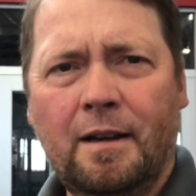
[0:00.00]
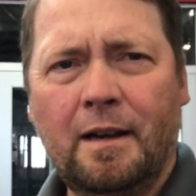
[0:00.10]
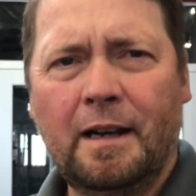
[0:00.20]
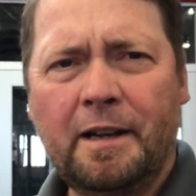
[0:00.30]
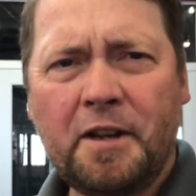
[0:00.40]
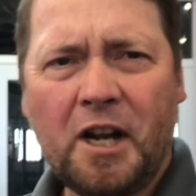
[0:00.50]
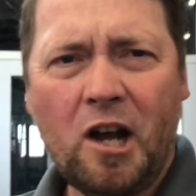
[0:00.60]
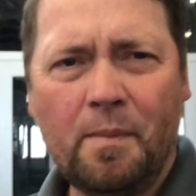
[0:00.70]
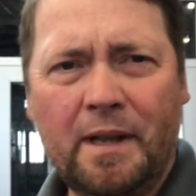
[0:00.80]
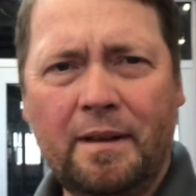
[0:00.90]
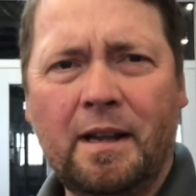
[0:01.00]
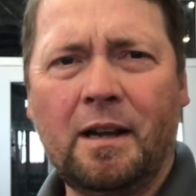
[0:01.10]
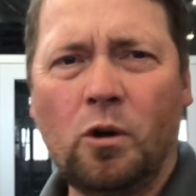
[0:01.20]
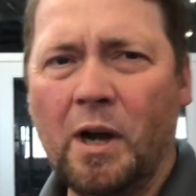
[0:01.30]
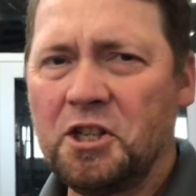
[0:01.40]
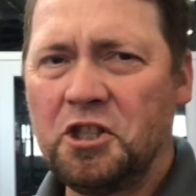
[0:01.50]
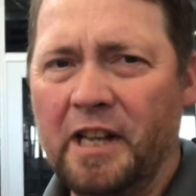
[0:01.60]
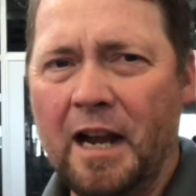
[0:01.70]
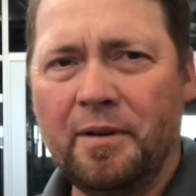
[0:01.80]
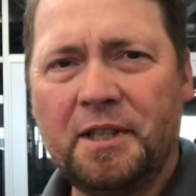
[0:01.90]
Another common question
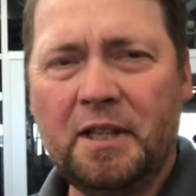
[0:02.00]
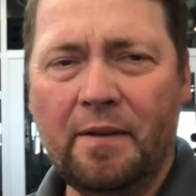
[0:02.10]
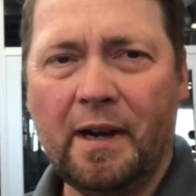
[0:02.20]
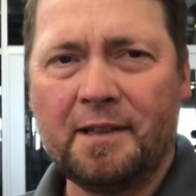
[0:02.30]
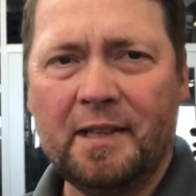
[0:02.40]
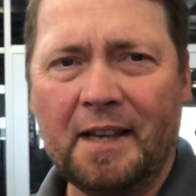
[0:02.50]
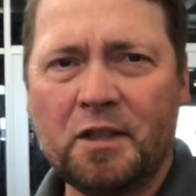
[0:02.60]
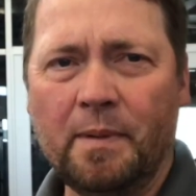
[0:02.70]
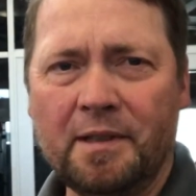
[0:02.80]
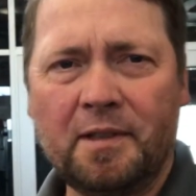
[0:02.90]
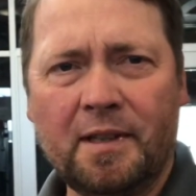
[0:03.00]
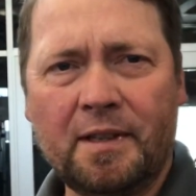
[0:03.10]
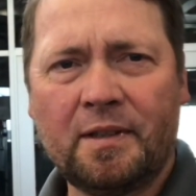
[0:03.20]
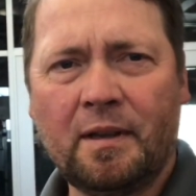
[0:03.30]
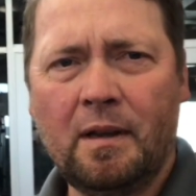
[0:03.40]
I receive on assessments is,